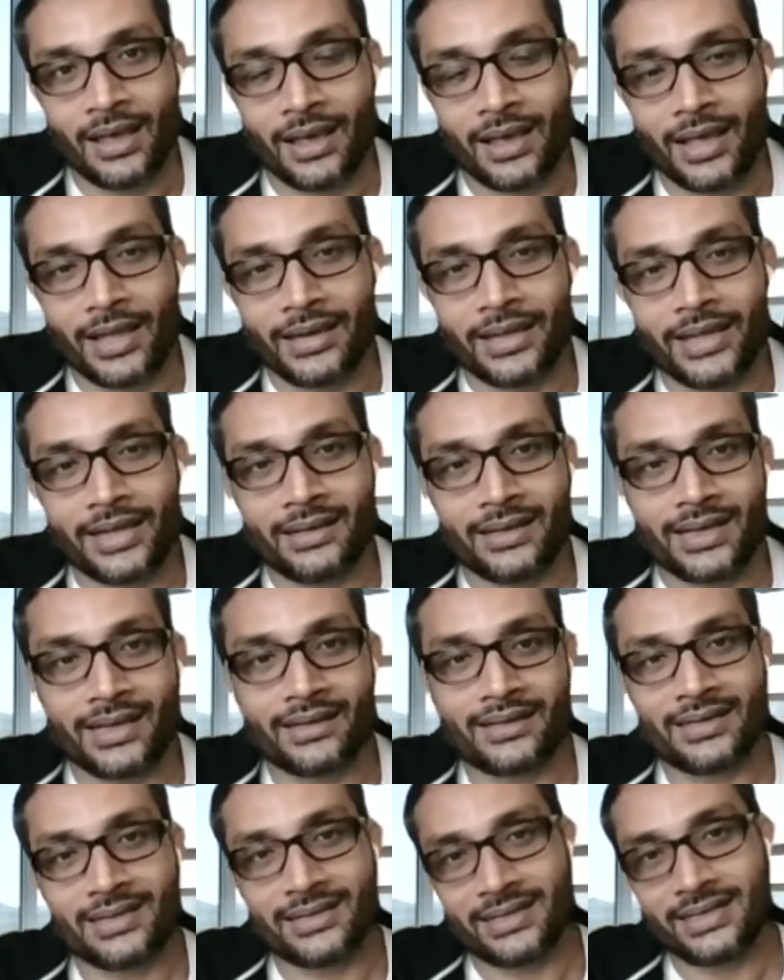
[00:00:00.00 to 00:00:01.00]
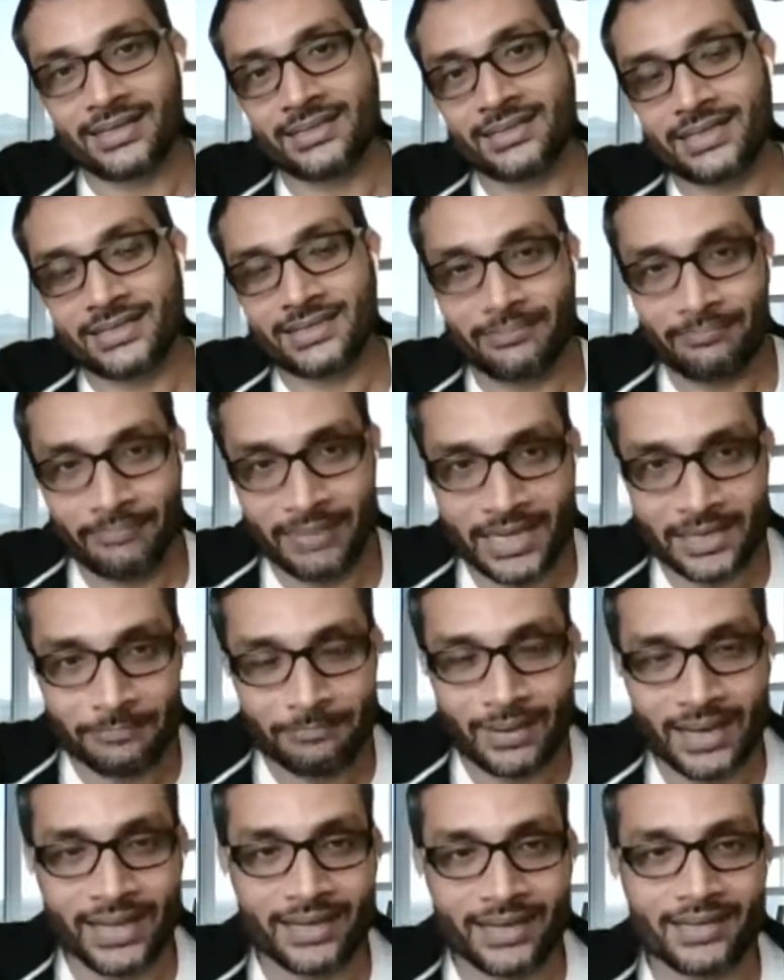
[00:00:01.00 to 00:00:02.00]
And as a
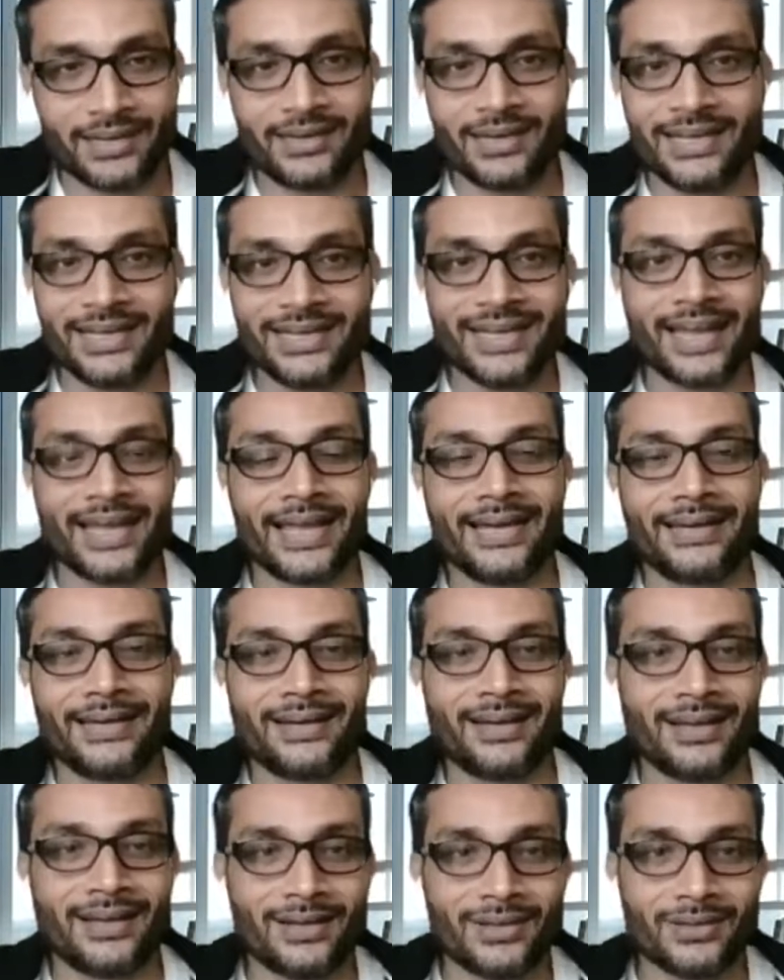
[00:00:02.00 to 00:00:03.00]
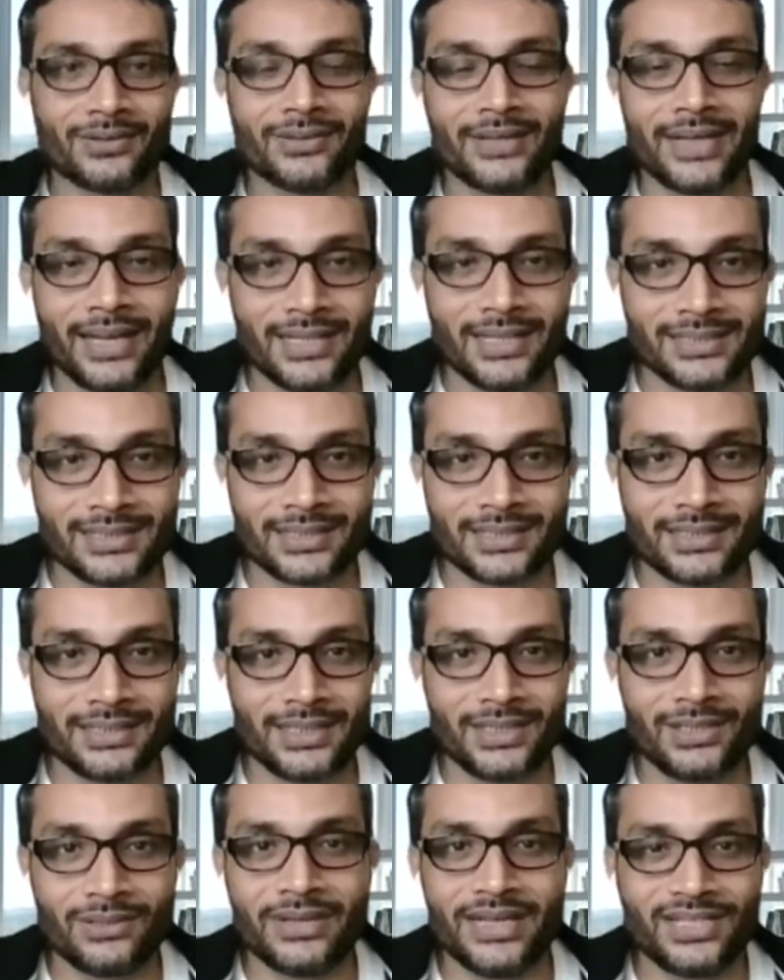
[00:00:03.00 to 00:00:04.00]
big player like Kantar or Nielsen,
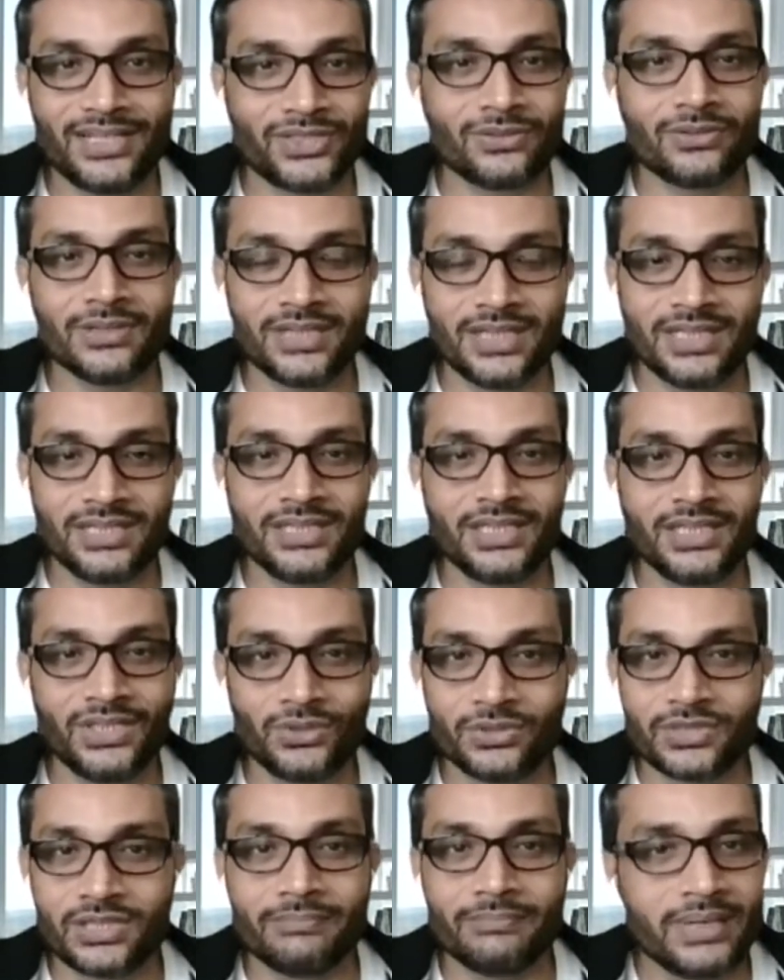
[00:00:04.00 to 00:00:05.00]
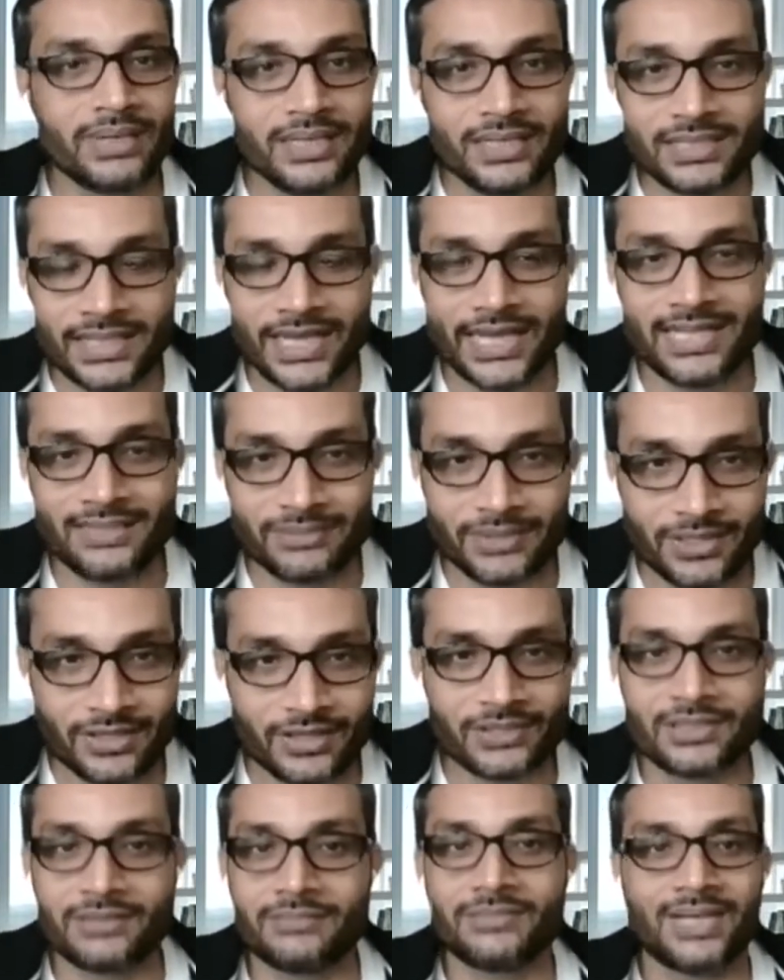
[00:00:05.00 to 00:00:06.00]
it's not easy to simply change
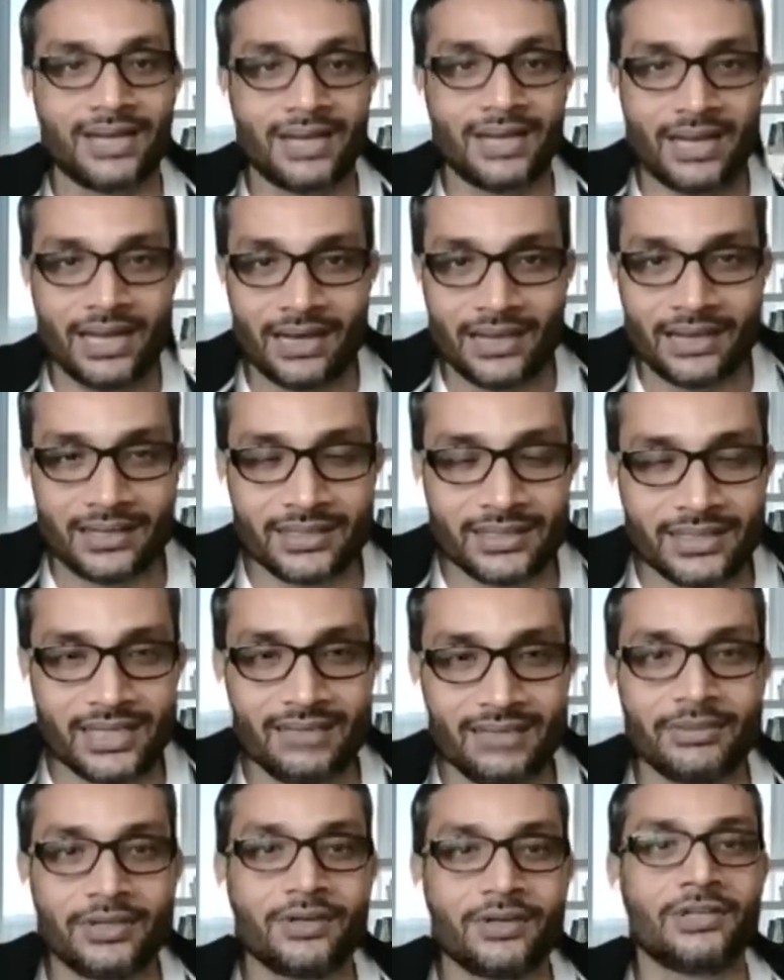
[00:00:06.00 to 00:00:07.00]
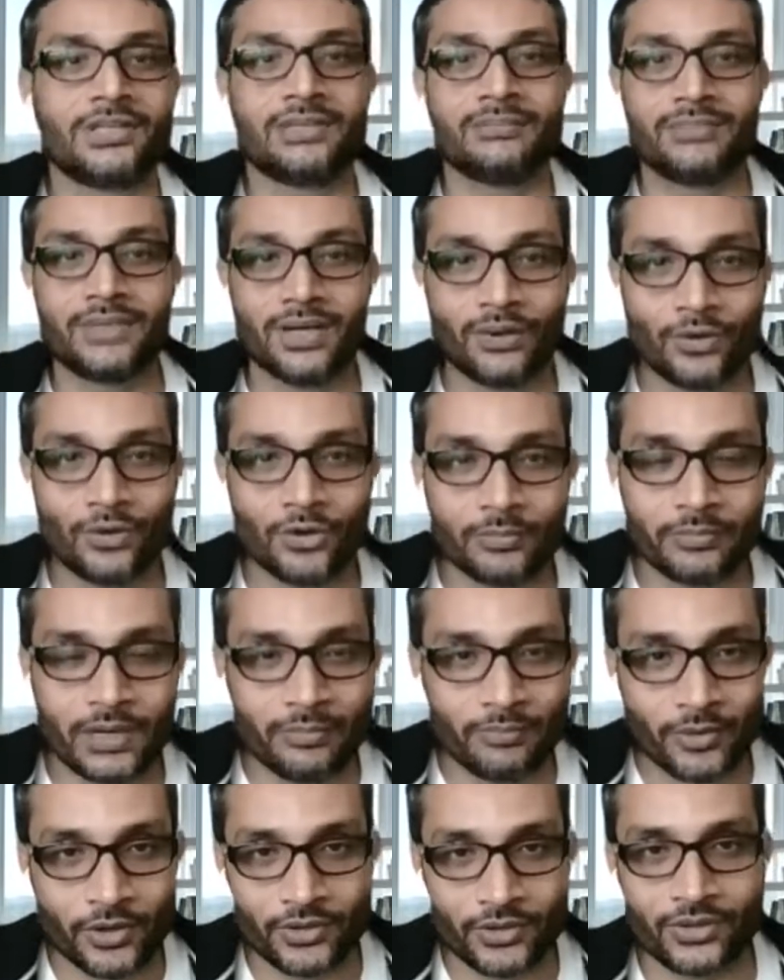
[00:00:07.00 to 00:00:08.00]
because of the hierarchy, because of the
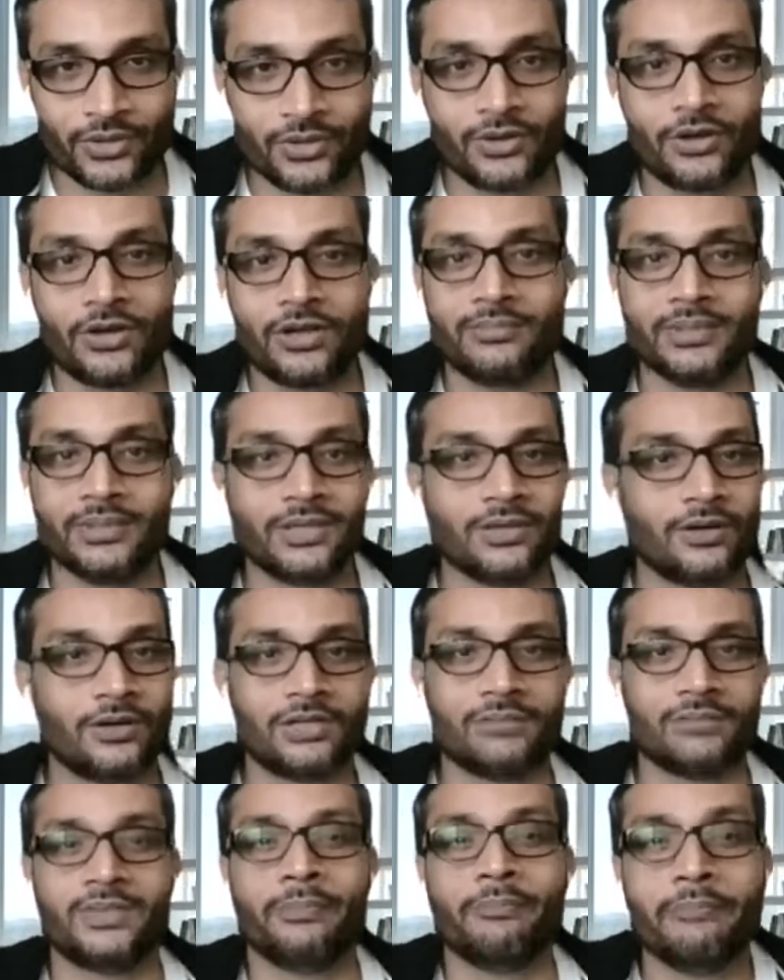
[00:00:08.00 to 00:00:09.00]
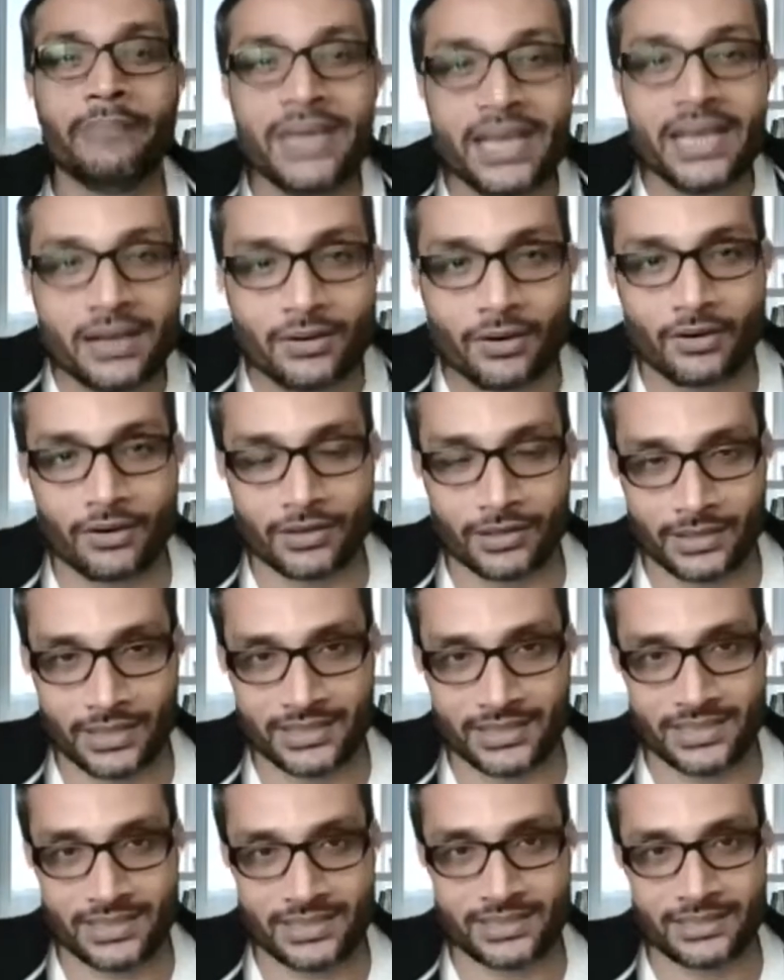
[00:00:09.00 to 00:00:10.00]
global protocol, because of the big
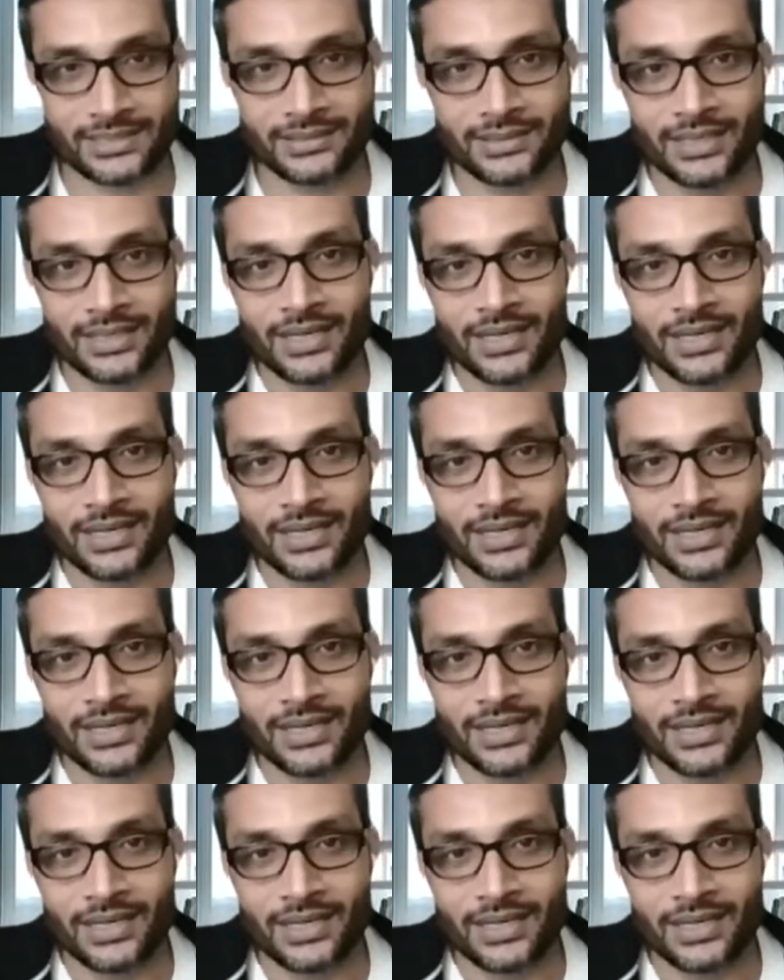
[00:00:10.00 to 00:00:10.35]
organization.